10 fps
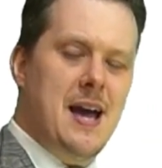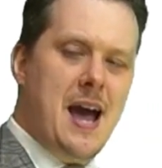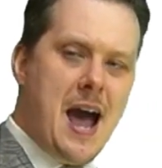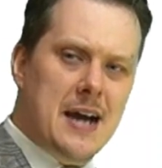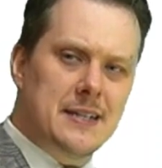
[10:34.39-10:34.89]

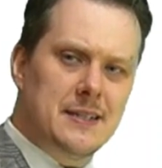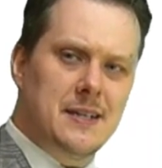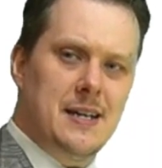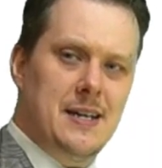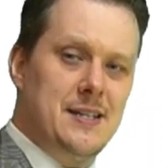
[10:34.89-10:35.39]
and
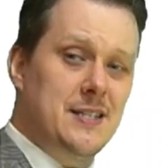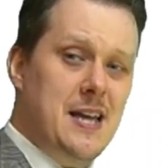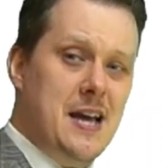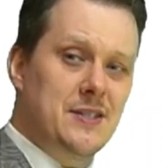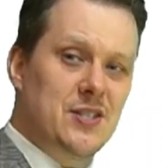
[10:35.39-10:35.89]
it
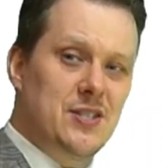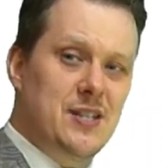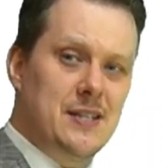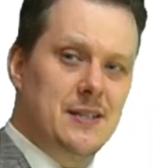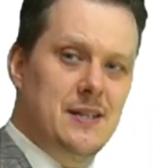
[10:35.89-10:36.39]
stands
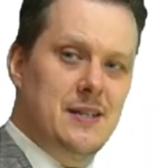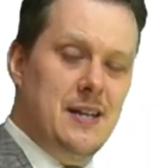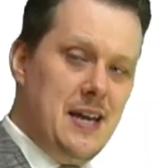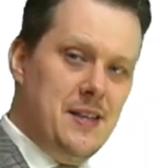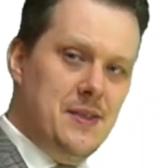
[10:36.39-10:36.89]
still
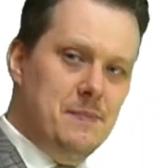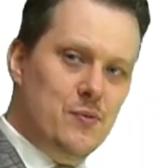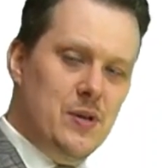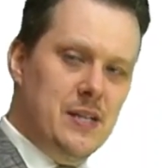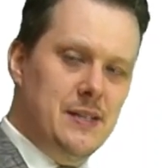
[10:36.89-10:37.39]
in the
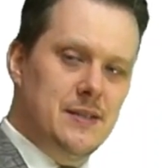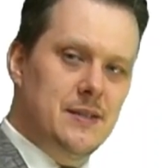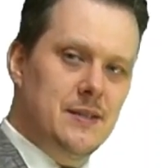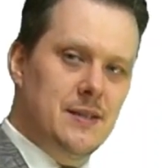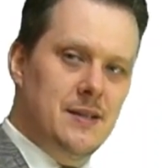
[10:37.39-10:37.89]
breeze.